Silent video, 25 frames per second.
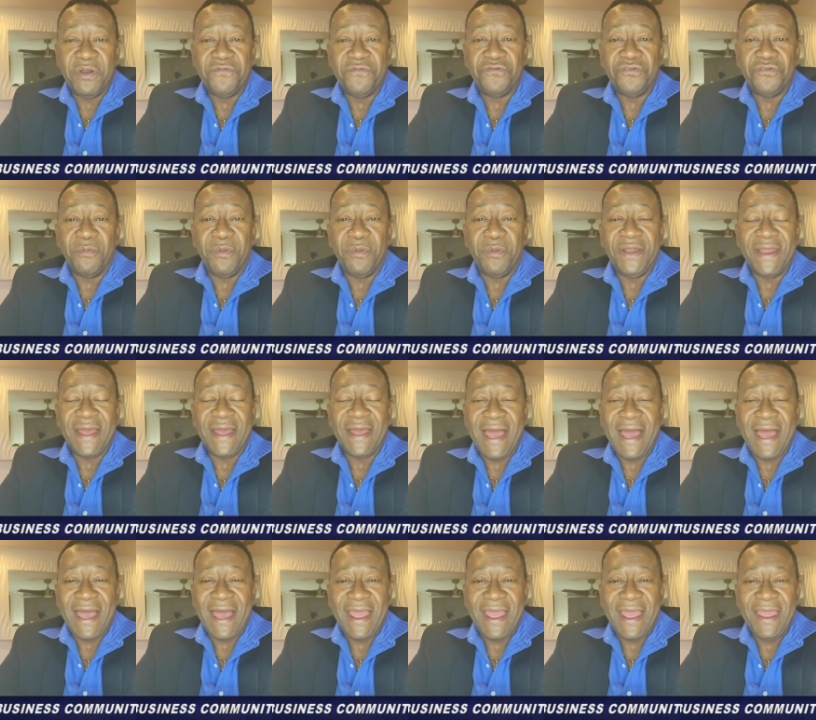from on
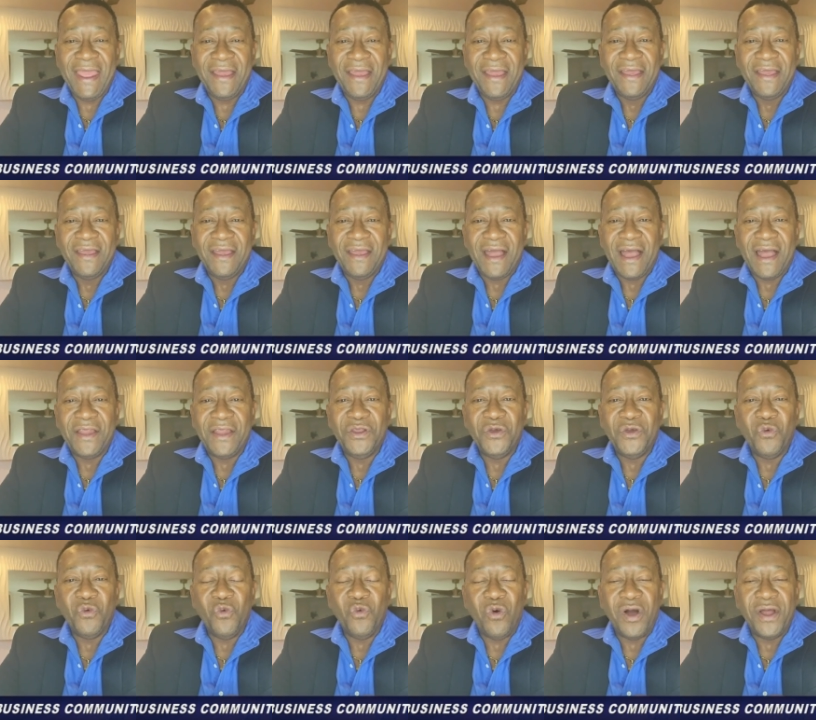high and you
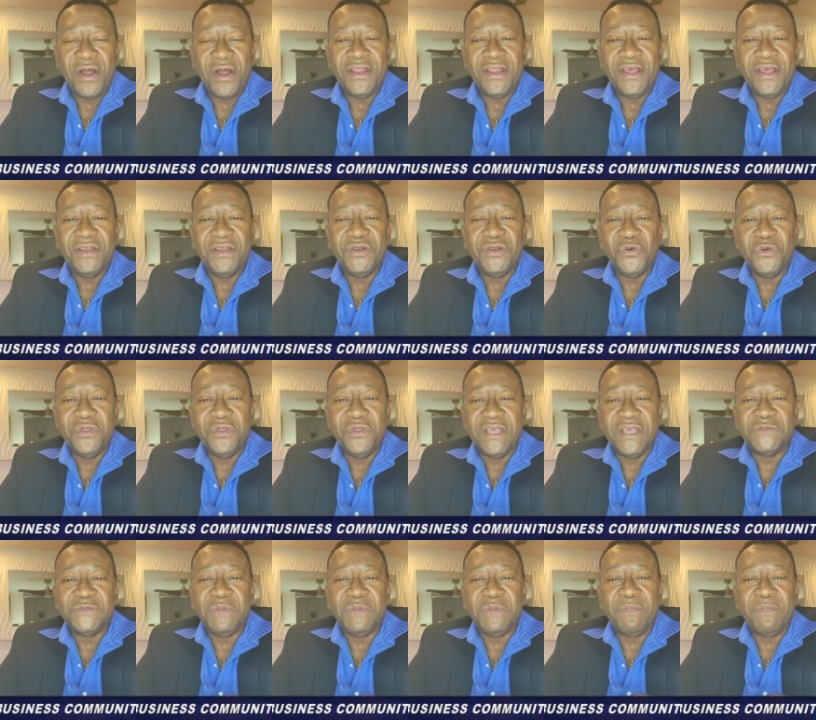wonder, do
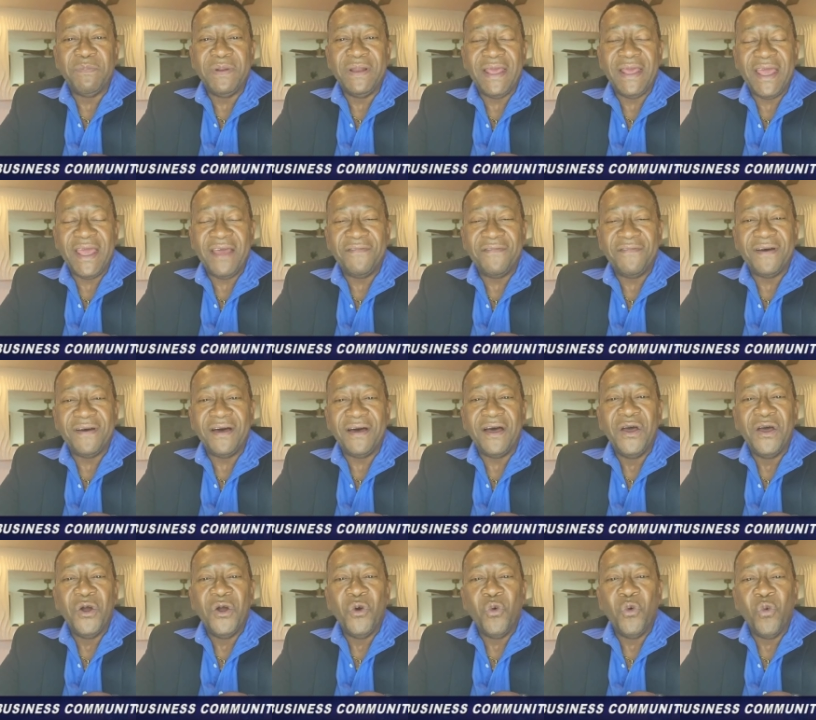these people ever
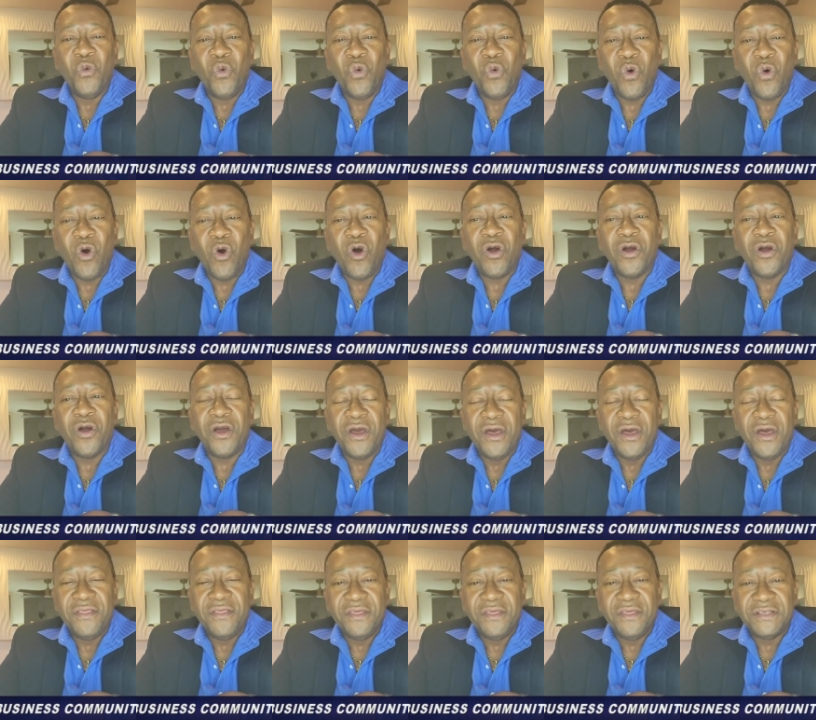walk
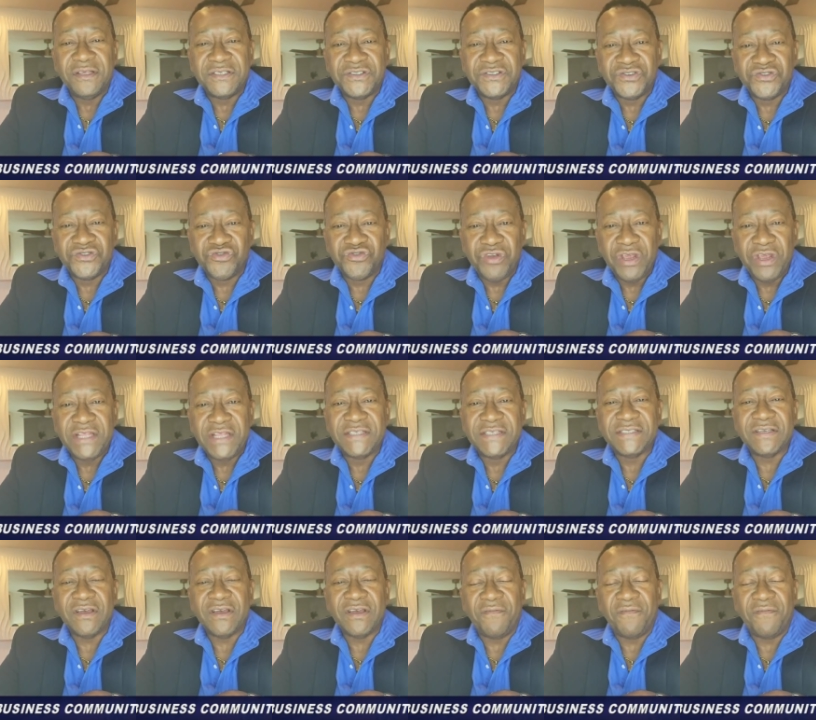the
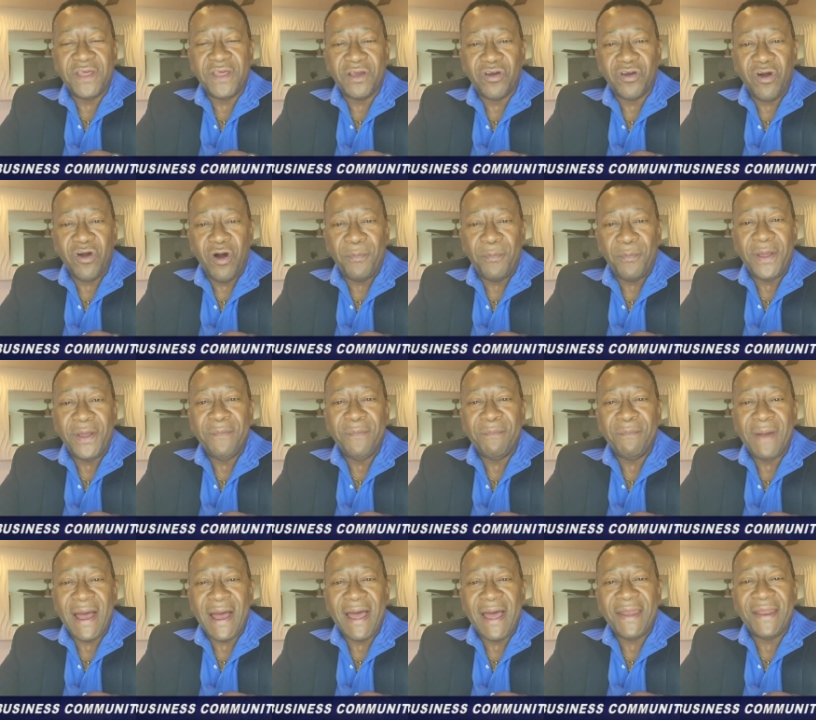streets of the common
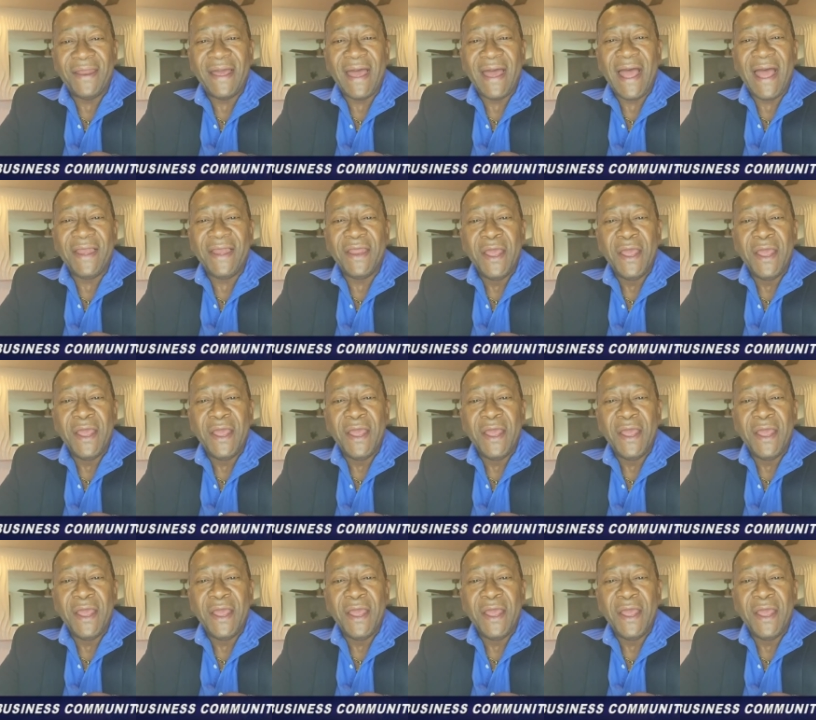man and